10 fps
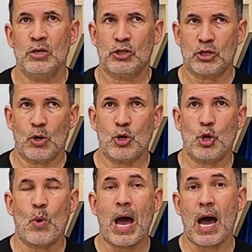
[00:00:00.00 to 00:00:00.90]
show
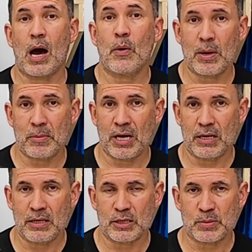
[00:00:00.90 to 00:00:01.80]
you how I'm
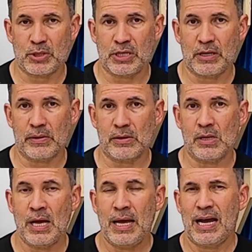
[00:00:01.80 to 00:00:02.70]
cutting this
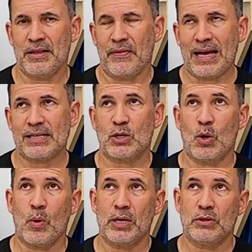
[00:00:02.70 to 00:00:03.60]
material, and then that's
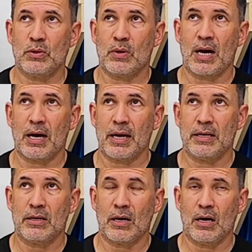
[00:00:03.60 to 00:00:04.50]
going to
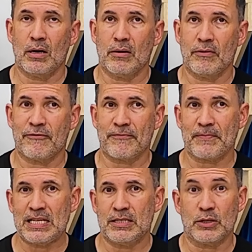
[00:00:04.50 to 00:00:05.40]
kind of
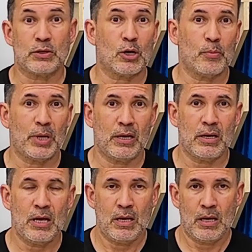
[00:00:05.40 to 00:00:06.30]

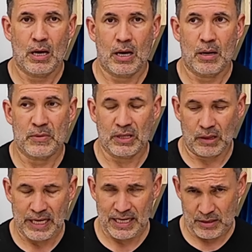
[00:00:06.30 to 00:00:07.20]
determine the
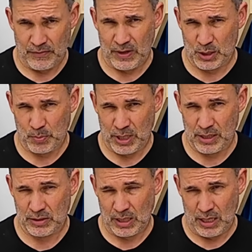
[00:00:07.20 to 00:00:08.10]
lengths of each
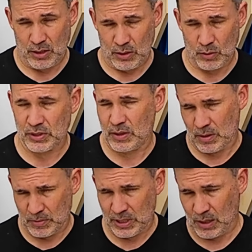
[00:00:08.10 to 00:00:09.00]
piece, and you'll see what
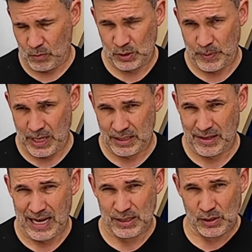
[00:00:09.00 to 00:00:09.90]
I'm saying once we get
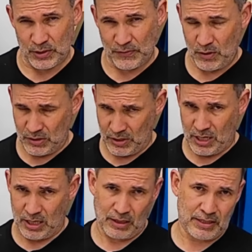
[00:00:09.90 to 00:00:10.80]
to that. So as far as the
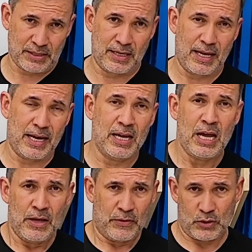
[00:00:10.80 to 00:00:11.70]
cut list today,
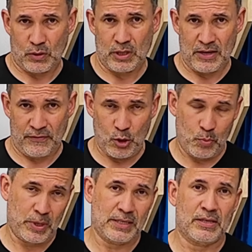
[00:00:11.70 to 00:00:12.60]
there's only a few
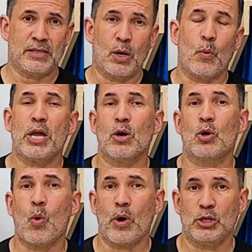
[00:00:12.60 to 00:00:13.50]
pieces that we are
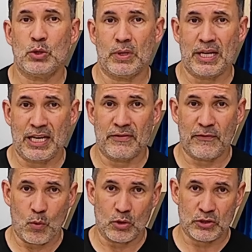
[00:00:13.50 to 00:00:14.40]
going to need
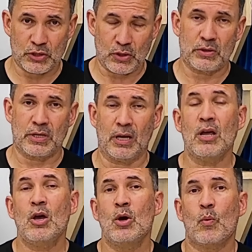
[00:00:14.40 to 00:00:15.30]
for certain.
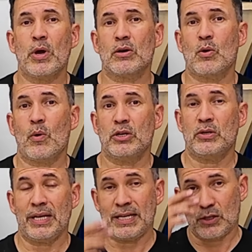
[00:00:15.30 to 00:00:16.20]
We are going
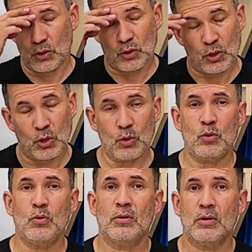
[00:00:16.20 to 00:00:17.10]
to need
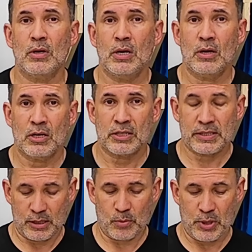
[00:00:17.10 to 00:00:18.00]
two
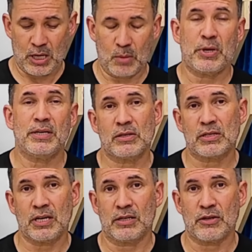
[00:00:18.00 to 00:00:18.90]
Cedar Picket pieces
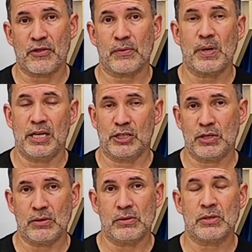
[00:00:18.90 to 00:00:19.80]
cut to 3
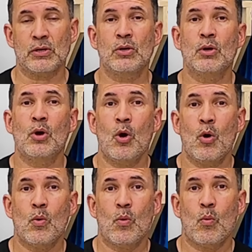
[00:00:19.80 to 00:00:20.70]
inches,
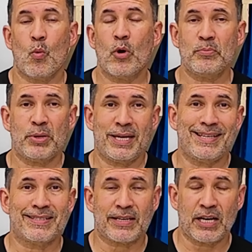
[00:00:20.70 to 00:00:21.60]
one
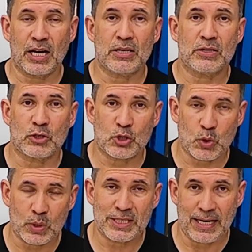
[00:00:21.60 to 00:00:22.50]
piece cut to
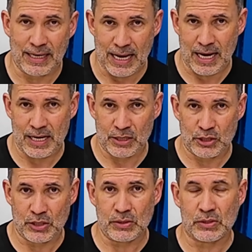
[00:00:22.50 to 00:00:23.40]
29
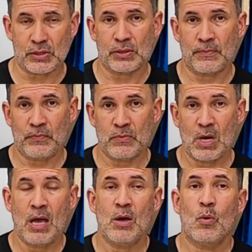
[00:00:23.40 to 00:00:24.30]
inches,
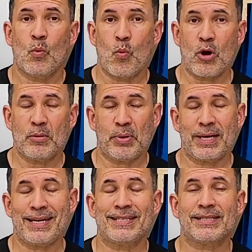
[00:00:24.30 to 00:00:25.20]
one
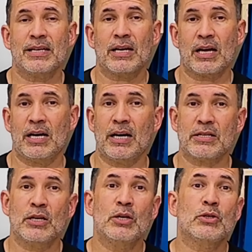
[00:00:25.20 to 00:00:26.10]
piece
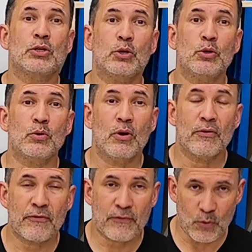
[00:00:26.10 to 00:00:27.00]
cut to
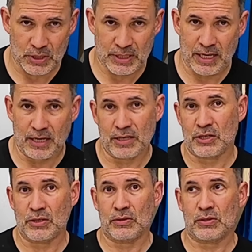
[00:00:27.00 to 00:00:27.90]
14
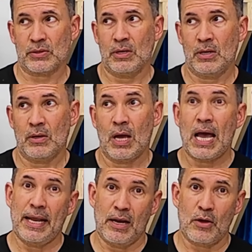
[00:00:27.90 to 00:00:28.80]
inches,
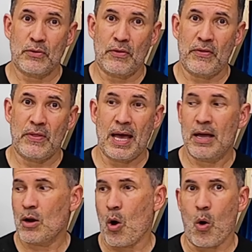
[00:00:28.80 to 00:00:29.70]
and other than that,